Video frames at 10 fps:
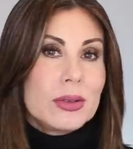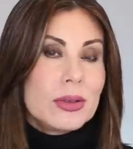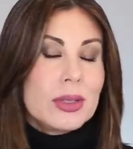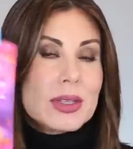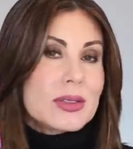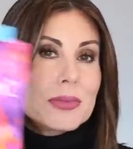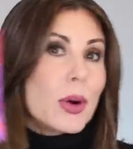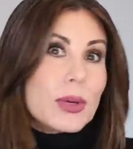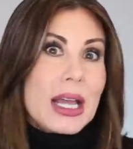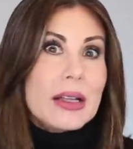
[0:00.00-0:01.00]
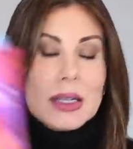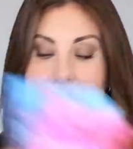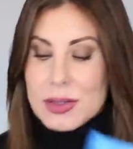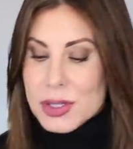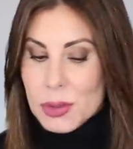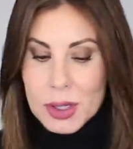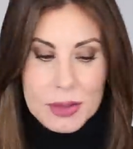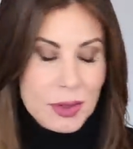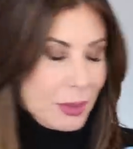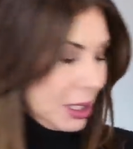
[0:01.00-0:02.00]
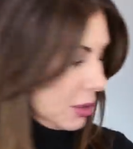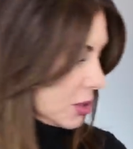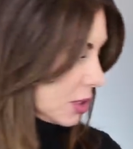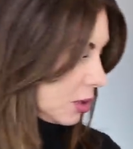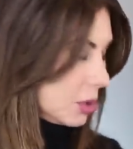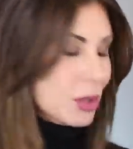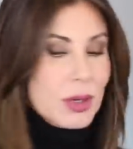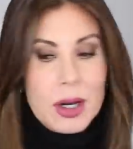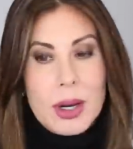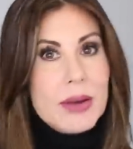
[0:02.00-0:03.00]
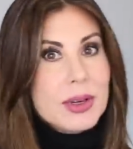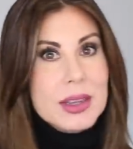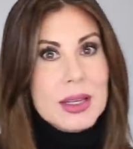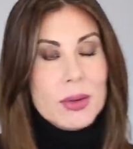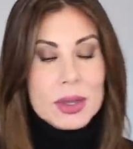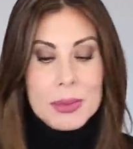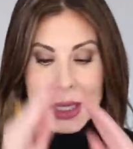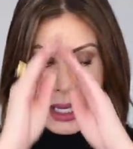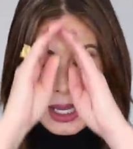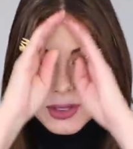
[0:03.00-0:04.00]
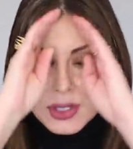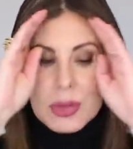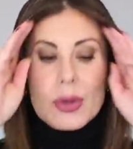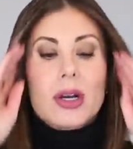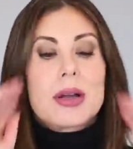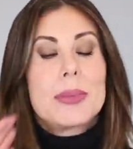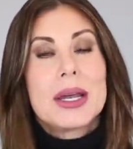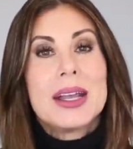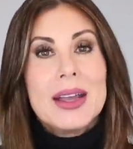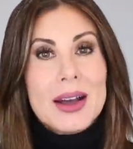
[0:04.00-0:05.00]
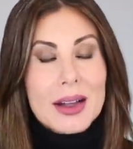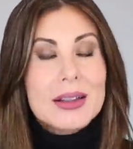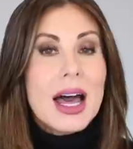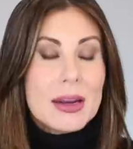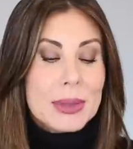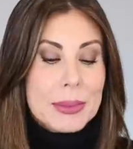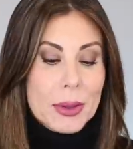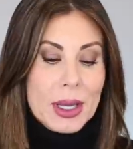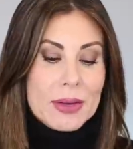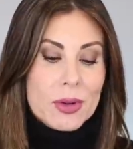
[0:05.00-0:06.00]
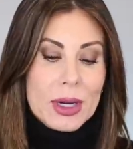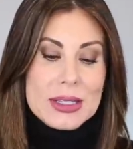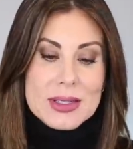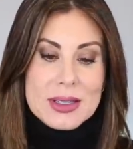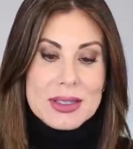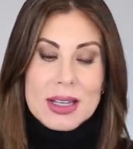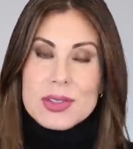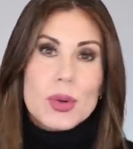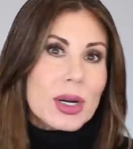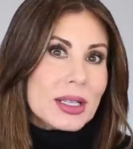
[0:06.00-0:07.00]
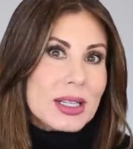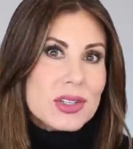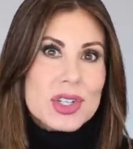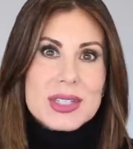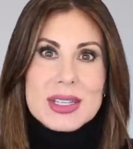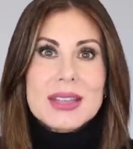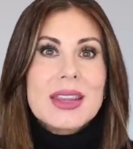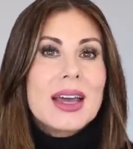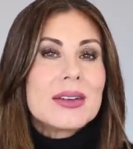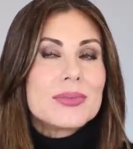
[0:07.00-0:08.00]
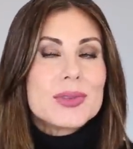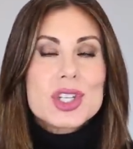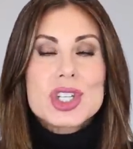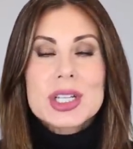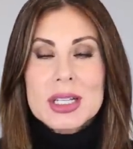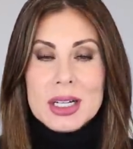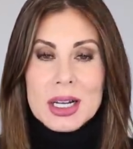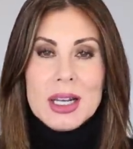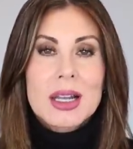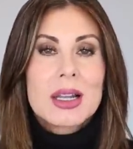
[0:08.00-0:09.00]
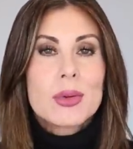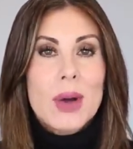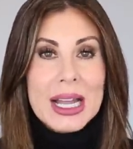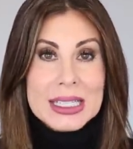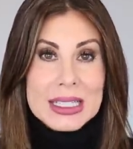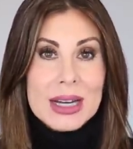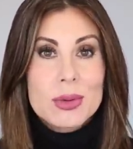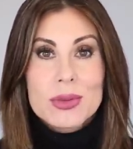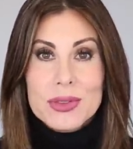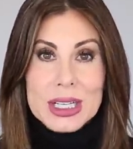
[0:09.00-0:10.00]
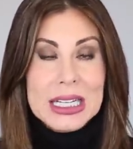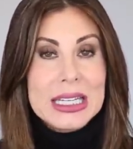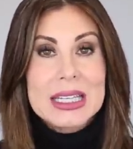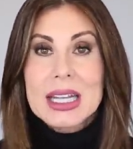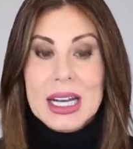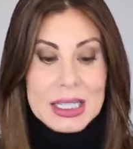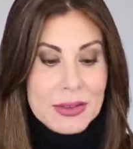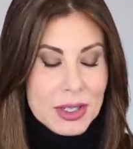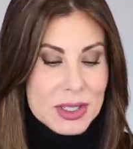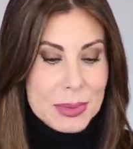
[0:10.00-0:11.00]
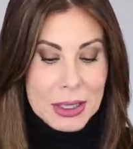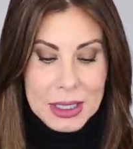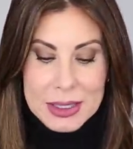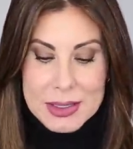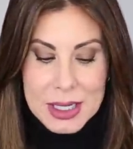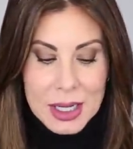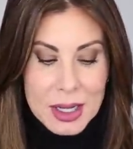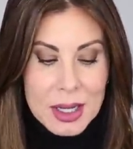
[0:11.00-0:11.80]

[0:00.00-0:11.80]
this modality doesn't work for me. So, you know, everything with me has to work. But a lot of people have great success, or at least just get that chill, wind down feeling that I never experienced.